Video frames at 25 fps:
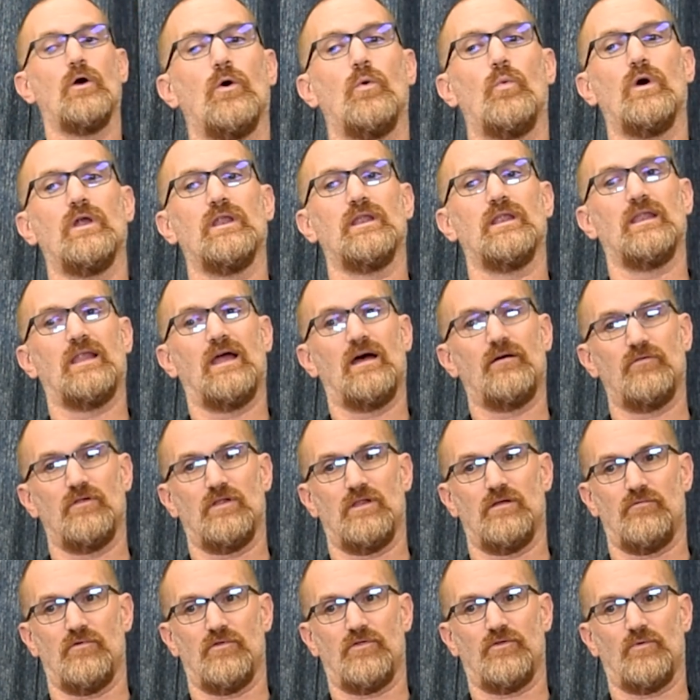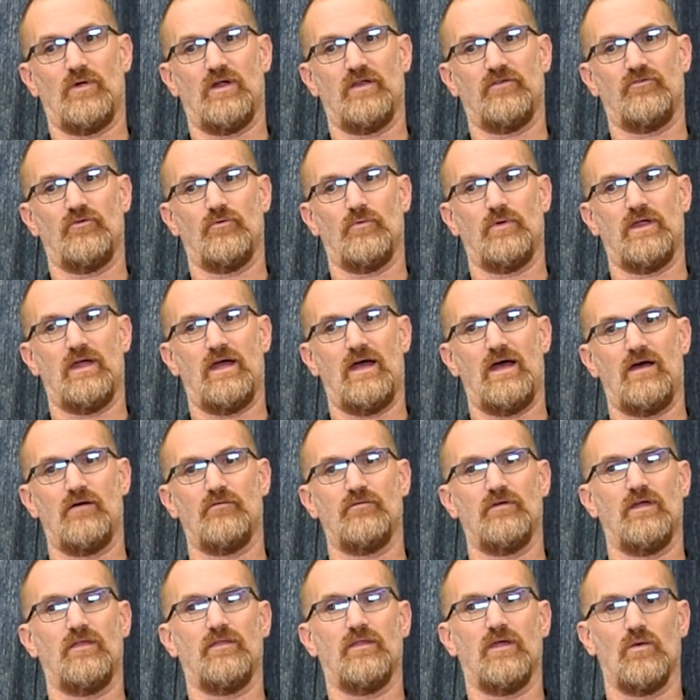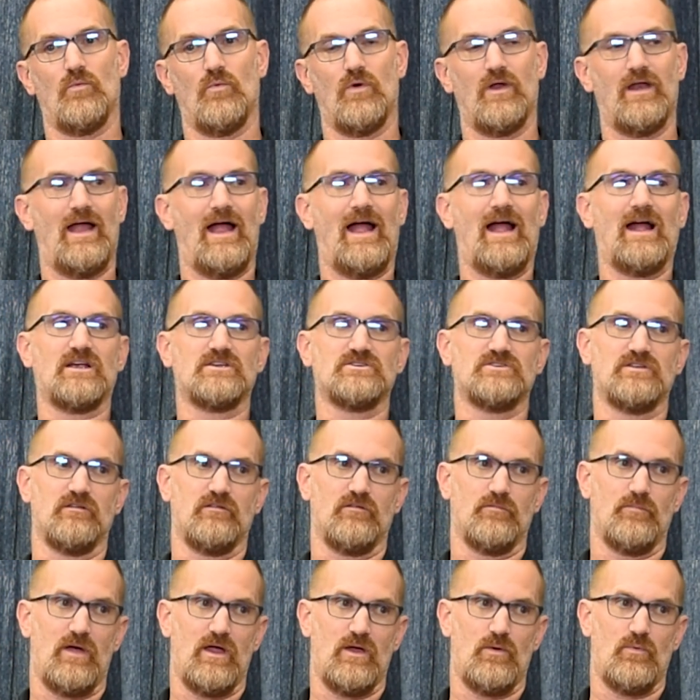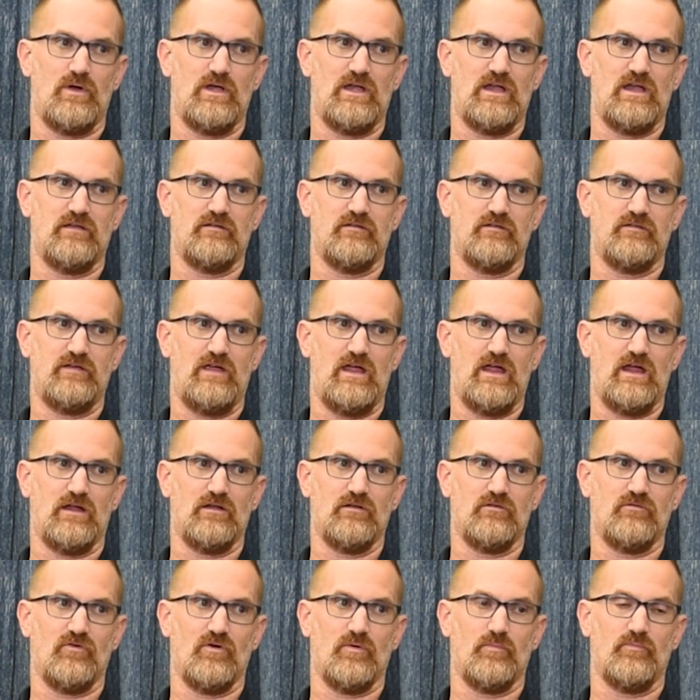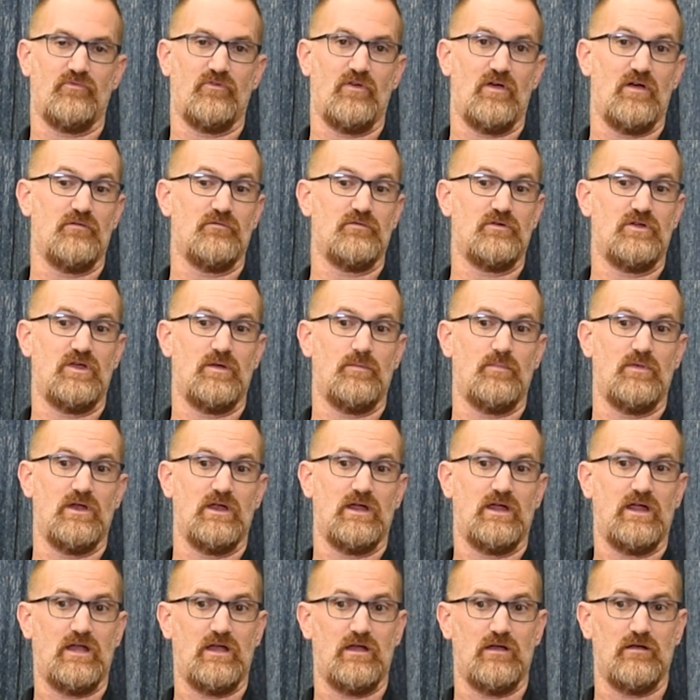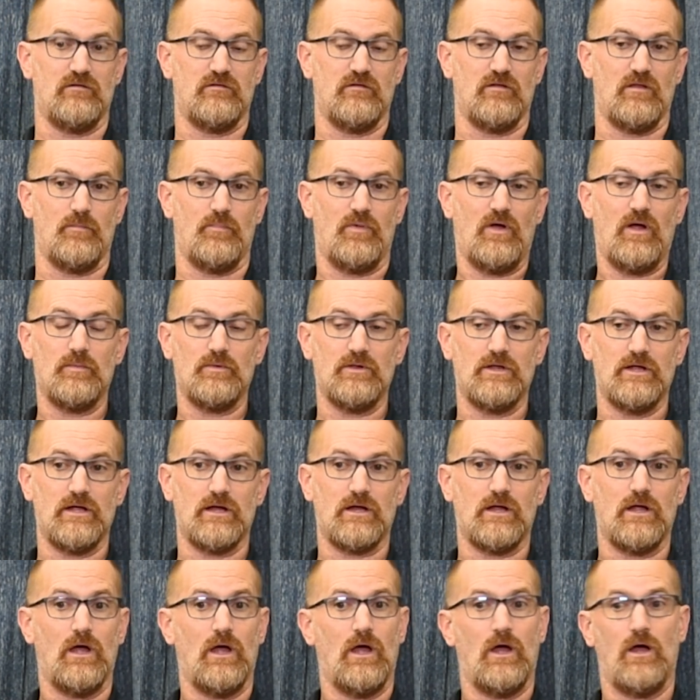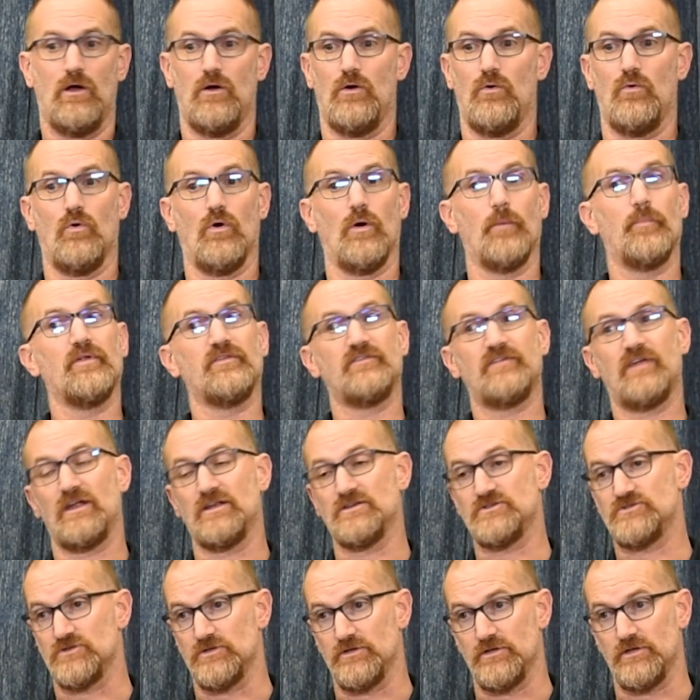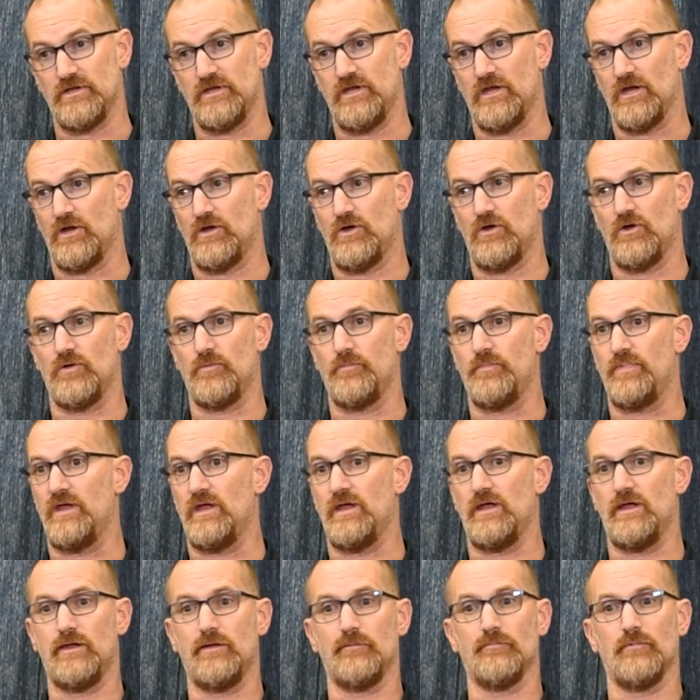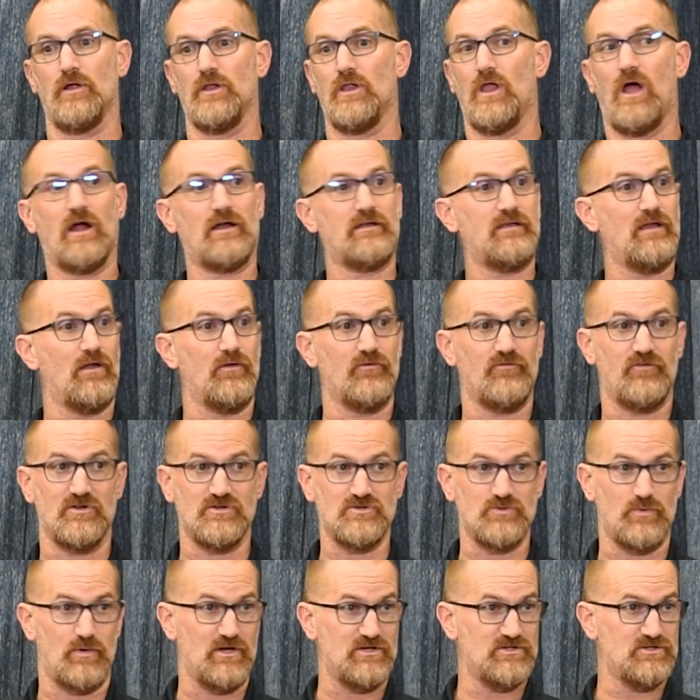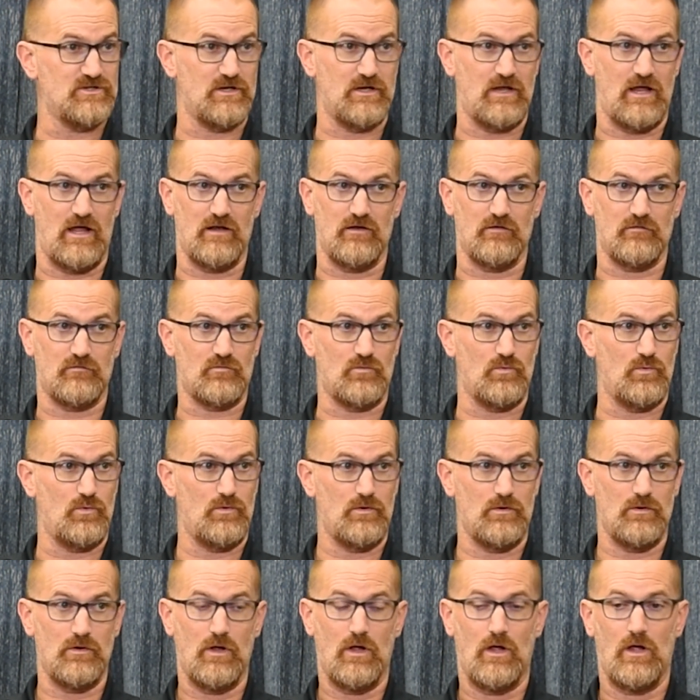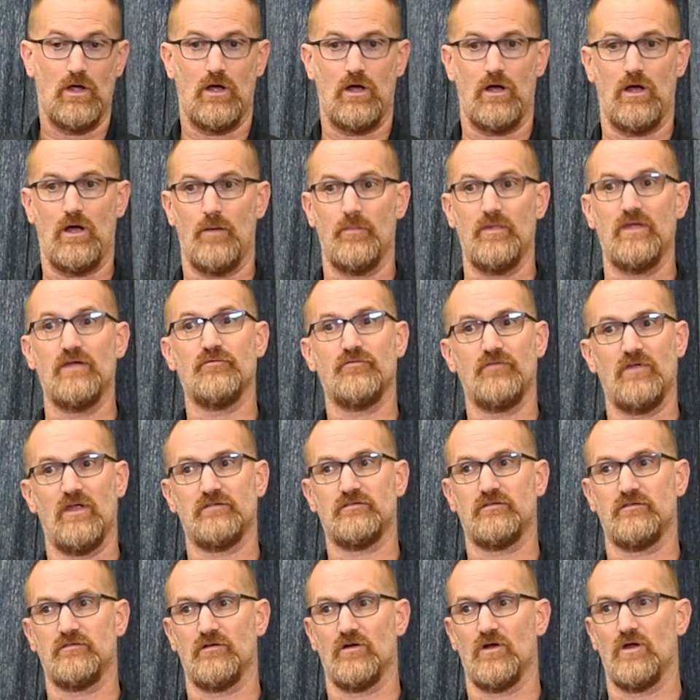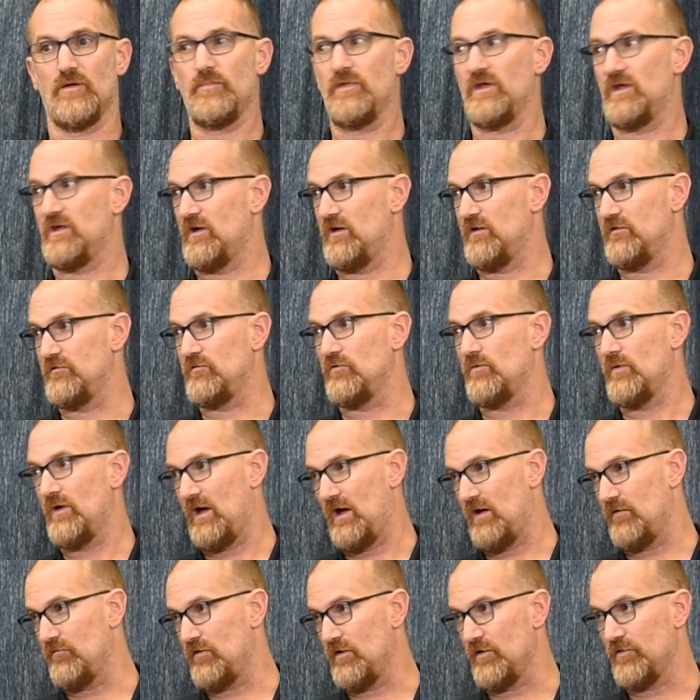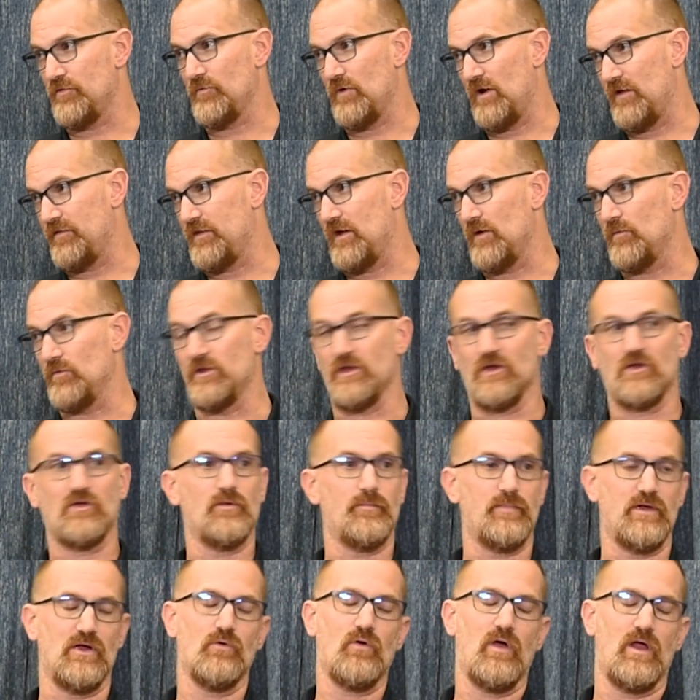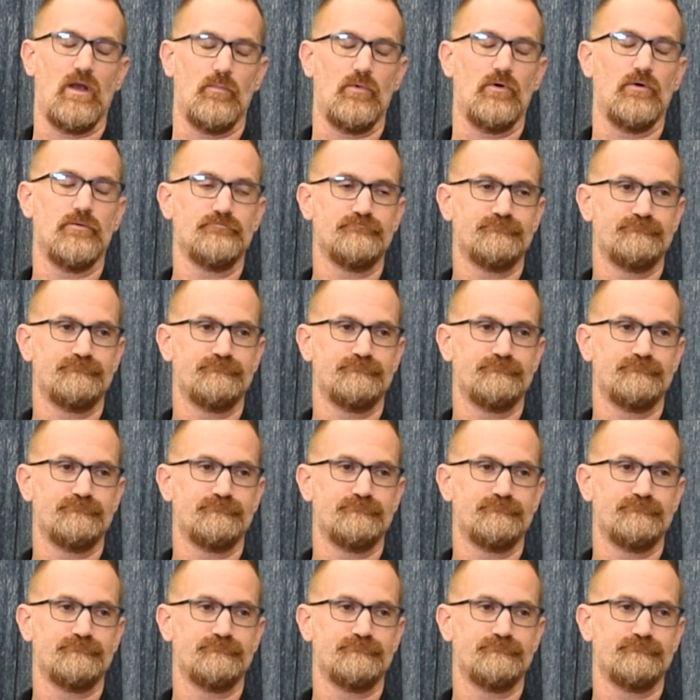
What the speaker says: What level of a threat do we have? And then what actions might we need to take in terms of communicating to the public, or potentially it could be a lockdown situation at a school if necessary, because you have a threat that really could be credible.